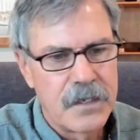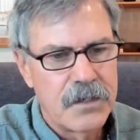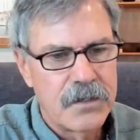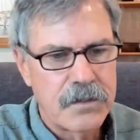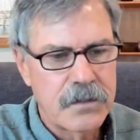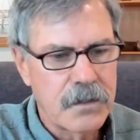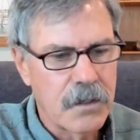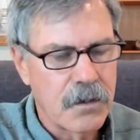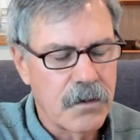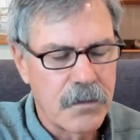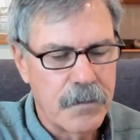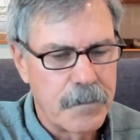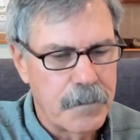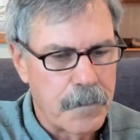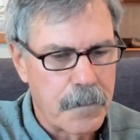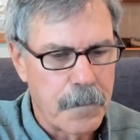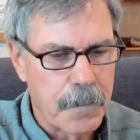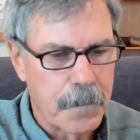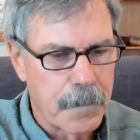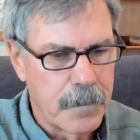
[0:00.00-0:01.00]
So
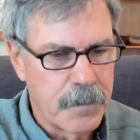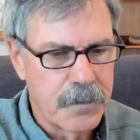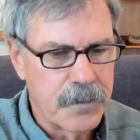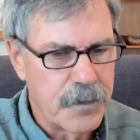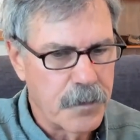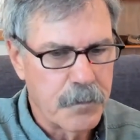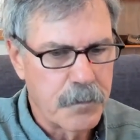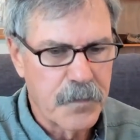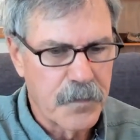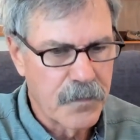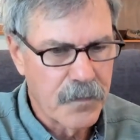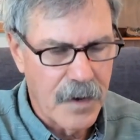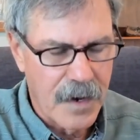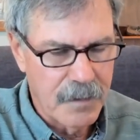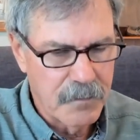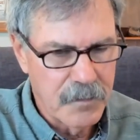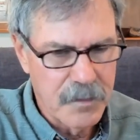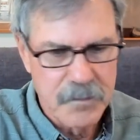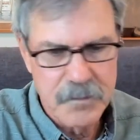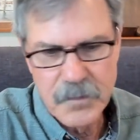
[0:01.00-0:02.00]
the
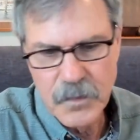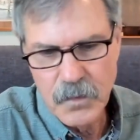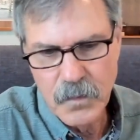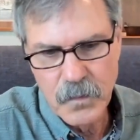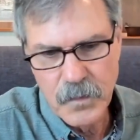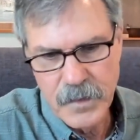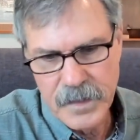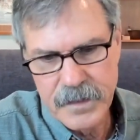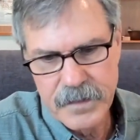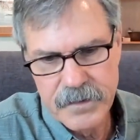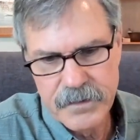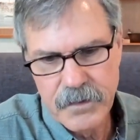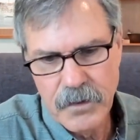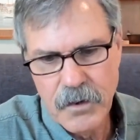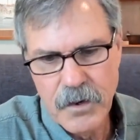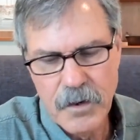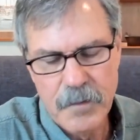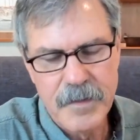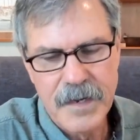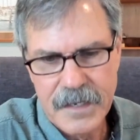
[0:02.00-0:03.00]
problem with
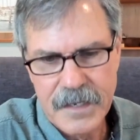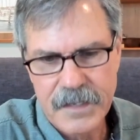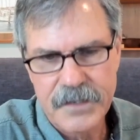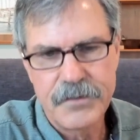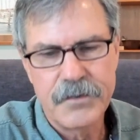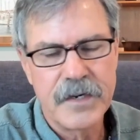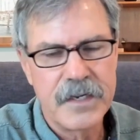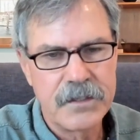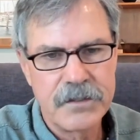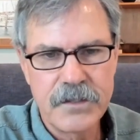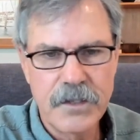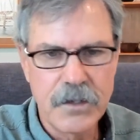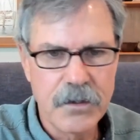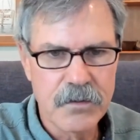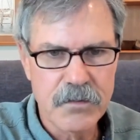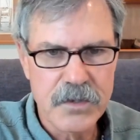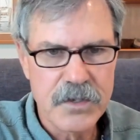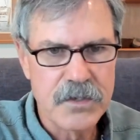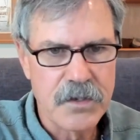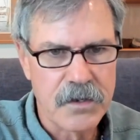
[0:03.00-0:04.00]
carbohydrates, here
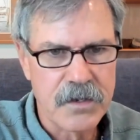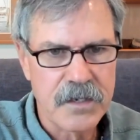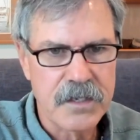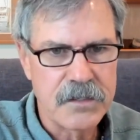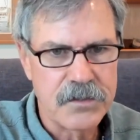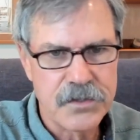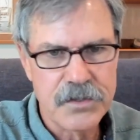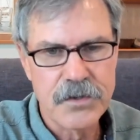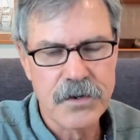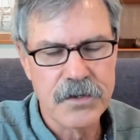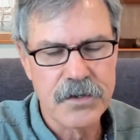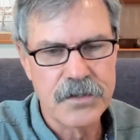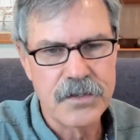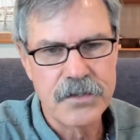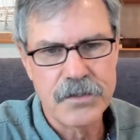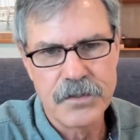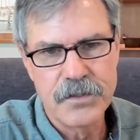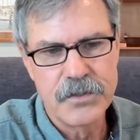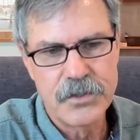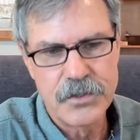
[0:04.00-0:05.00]
we're talking
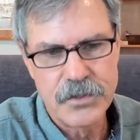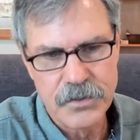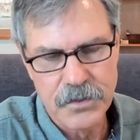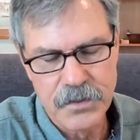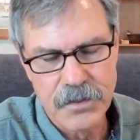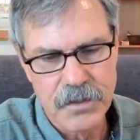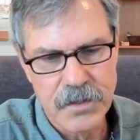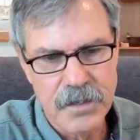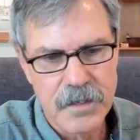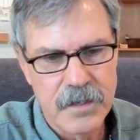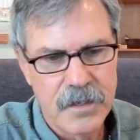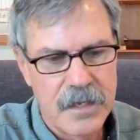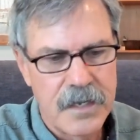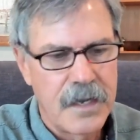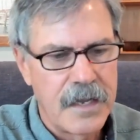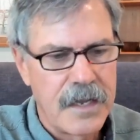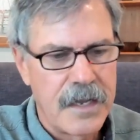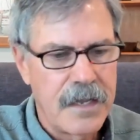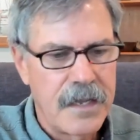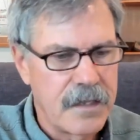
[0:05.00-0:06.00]
starches and sugar,
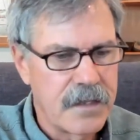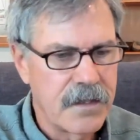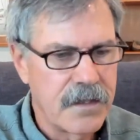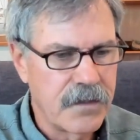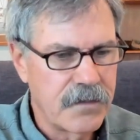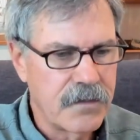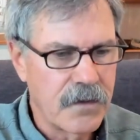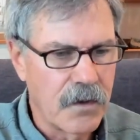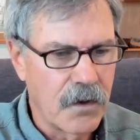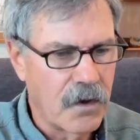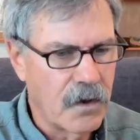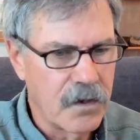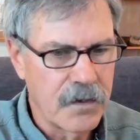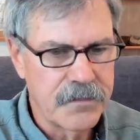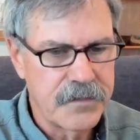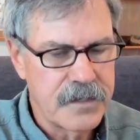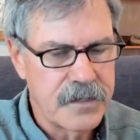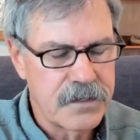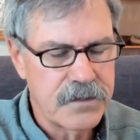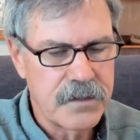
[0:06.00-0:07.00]
is all
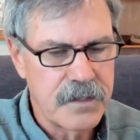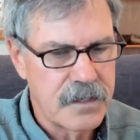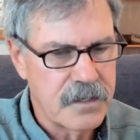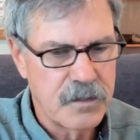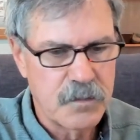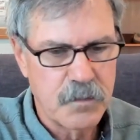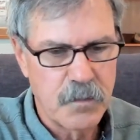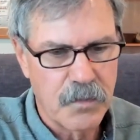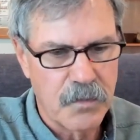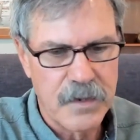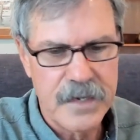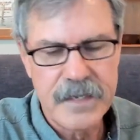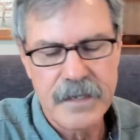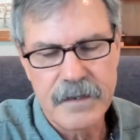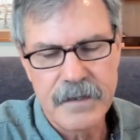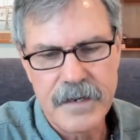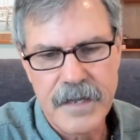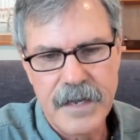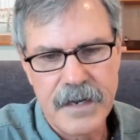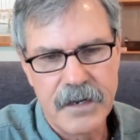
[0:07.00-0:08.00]
of these things
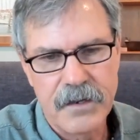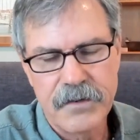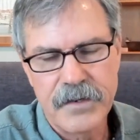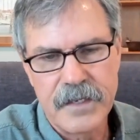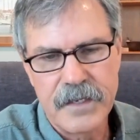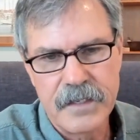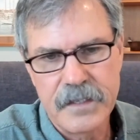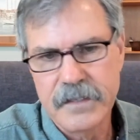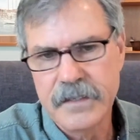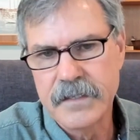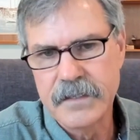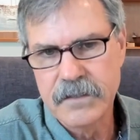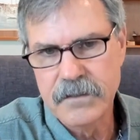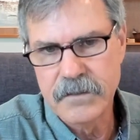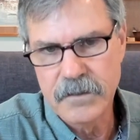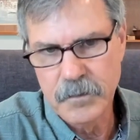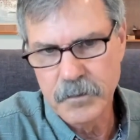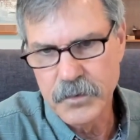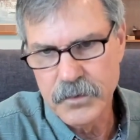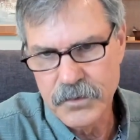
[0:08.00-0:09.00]
break down into
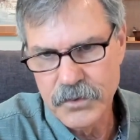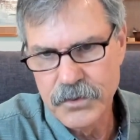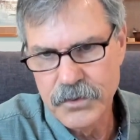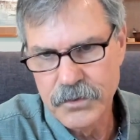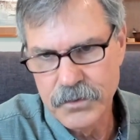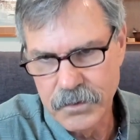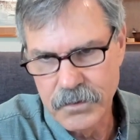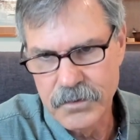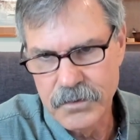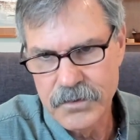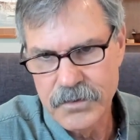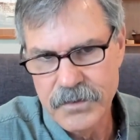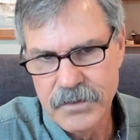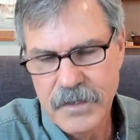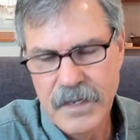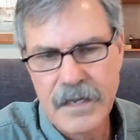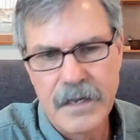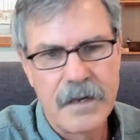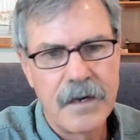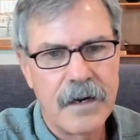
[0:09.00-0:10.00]
simple sugars.
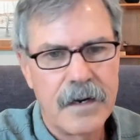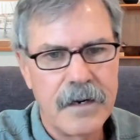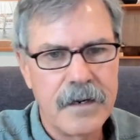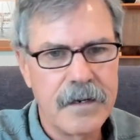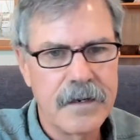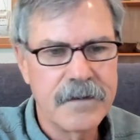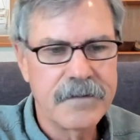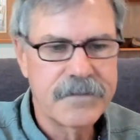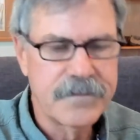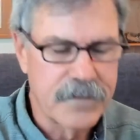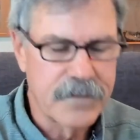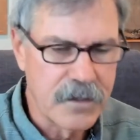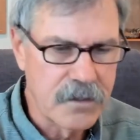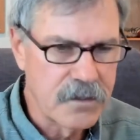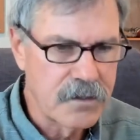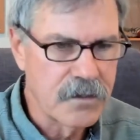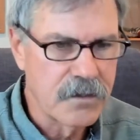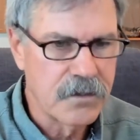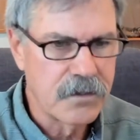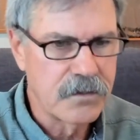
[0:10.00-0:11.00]
Uh,
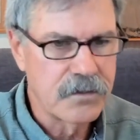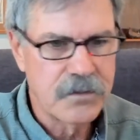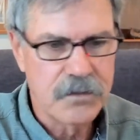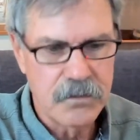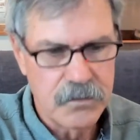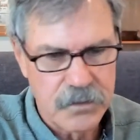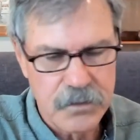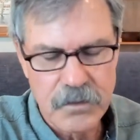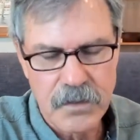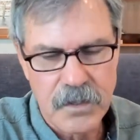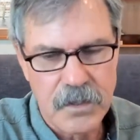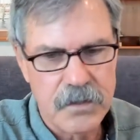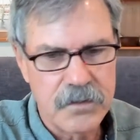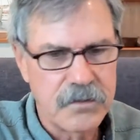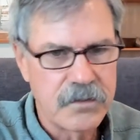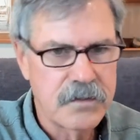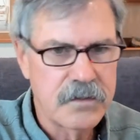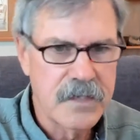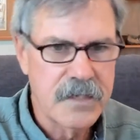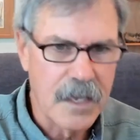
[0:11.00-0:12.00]
fructose,
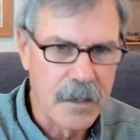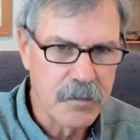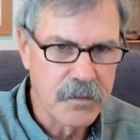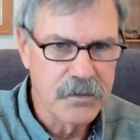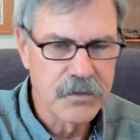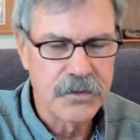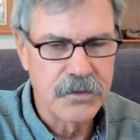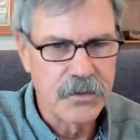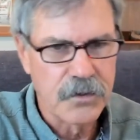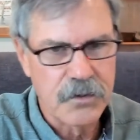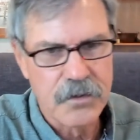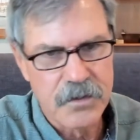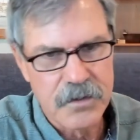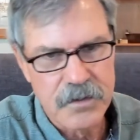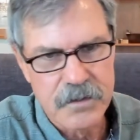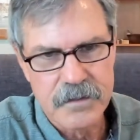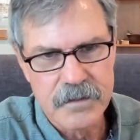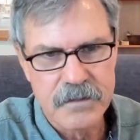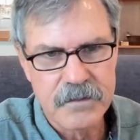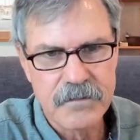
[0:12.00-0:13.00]
glucose. Table
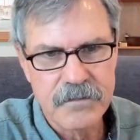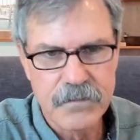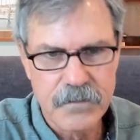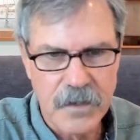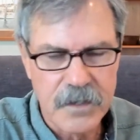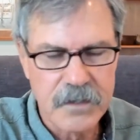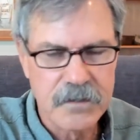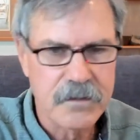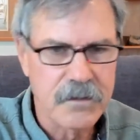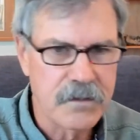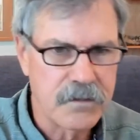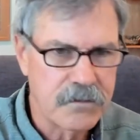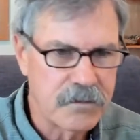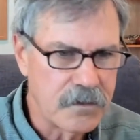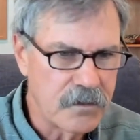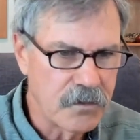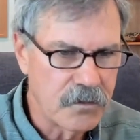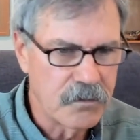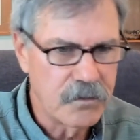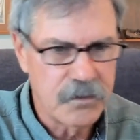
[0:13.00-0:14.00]
sugar is fructose
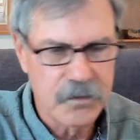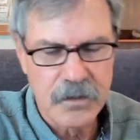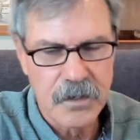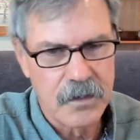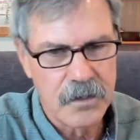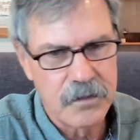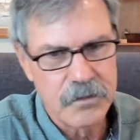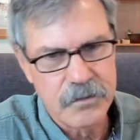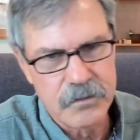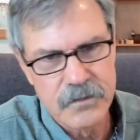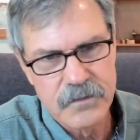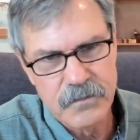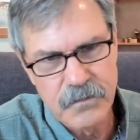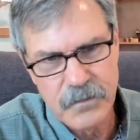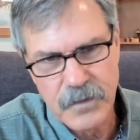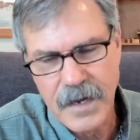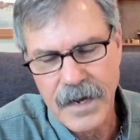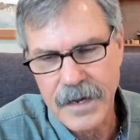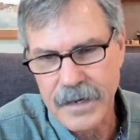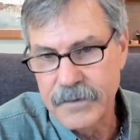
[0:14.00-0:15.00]
and glucose.
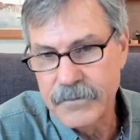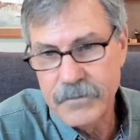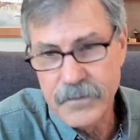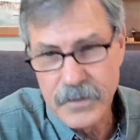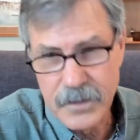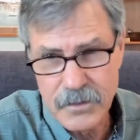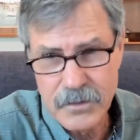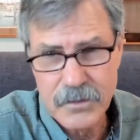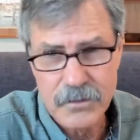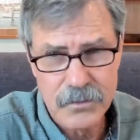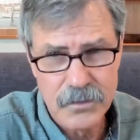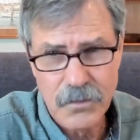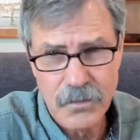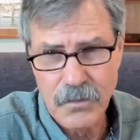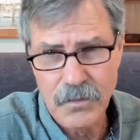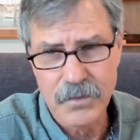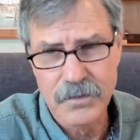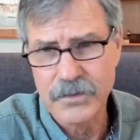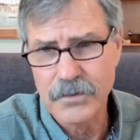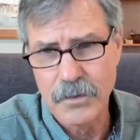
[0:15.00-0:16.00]
For high fructose
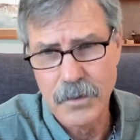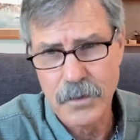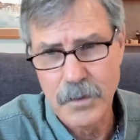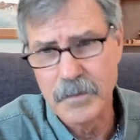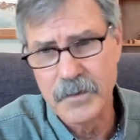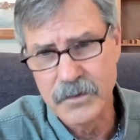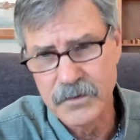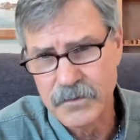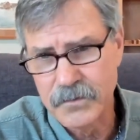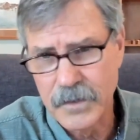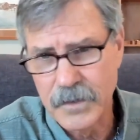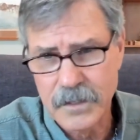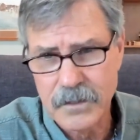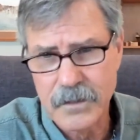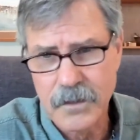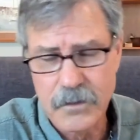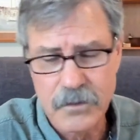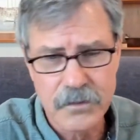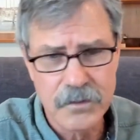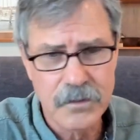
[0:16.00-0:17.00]
corn syrup is
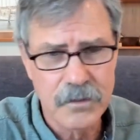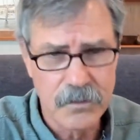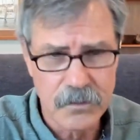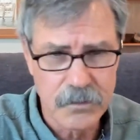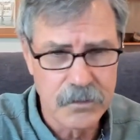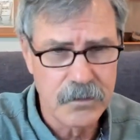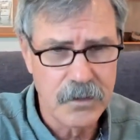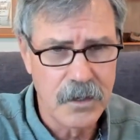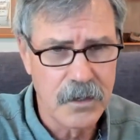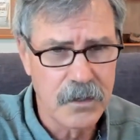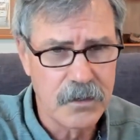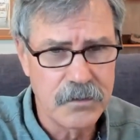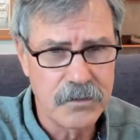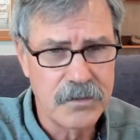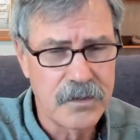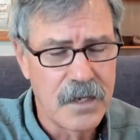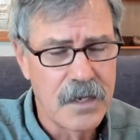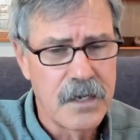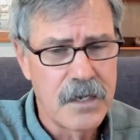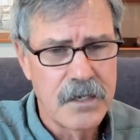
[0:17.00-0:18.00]
fructose and
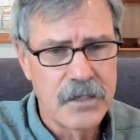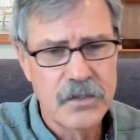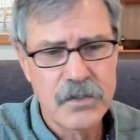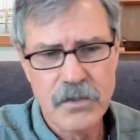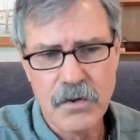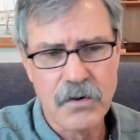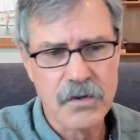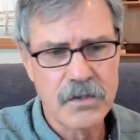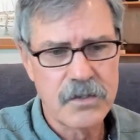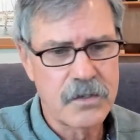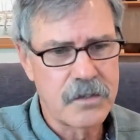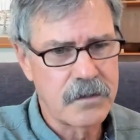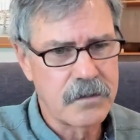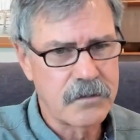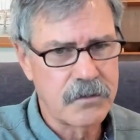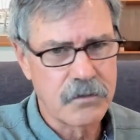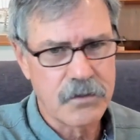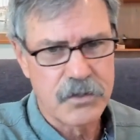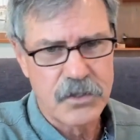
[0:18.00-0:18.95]
glucose. Starches are